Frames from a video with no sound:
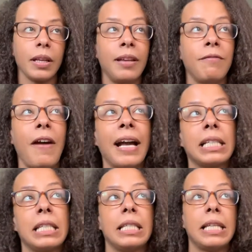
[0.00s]
In
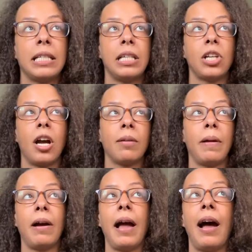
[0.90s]
fact, he said to talk
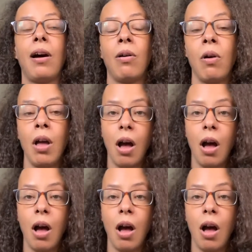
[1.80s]
about how